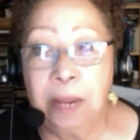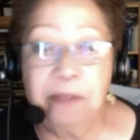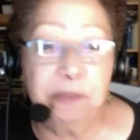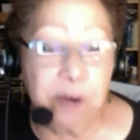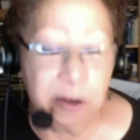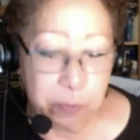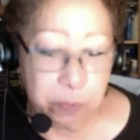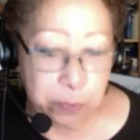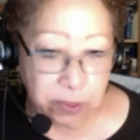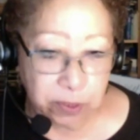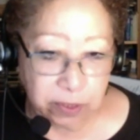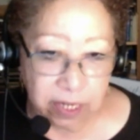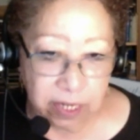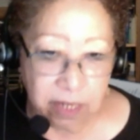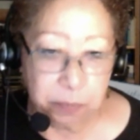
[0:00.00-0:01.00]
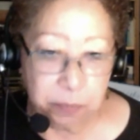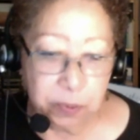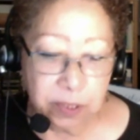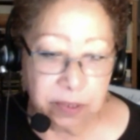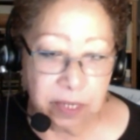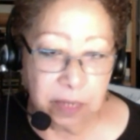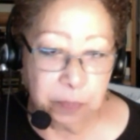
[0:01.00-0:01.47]
forever president,
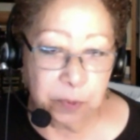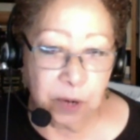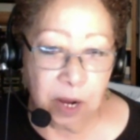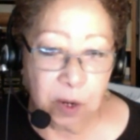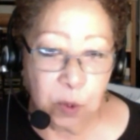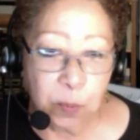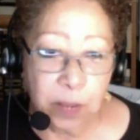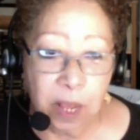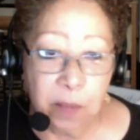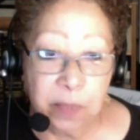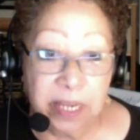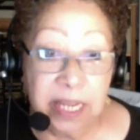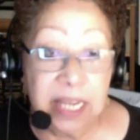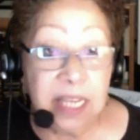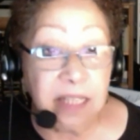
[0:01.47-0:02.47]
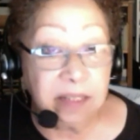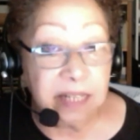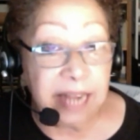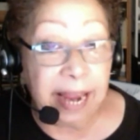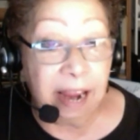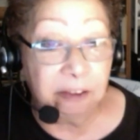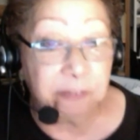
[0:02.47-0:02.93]
President Barack Obama, is an
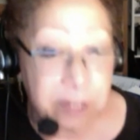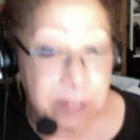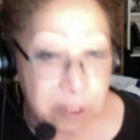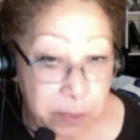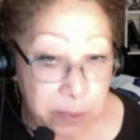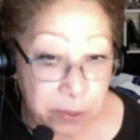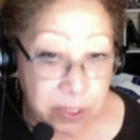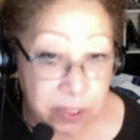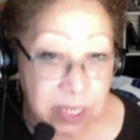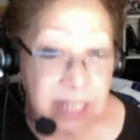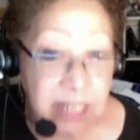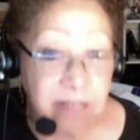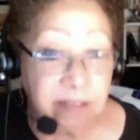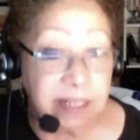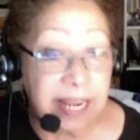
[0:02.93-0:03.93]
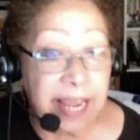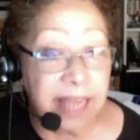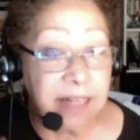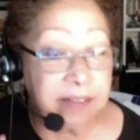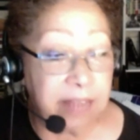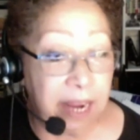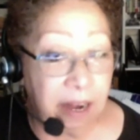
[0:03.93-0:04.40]
African American. His dad
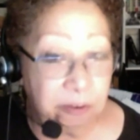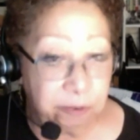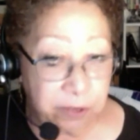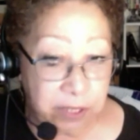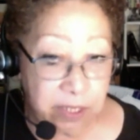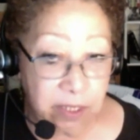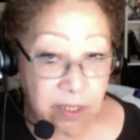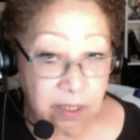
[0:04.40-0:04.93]
is African.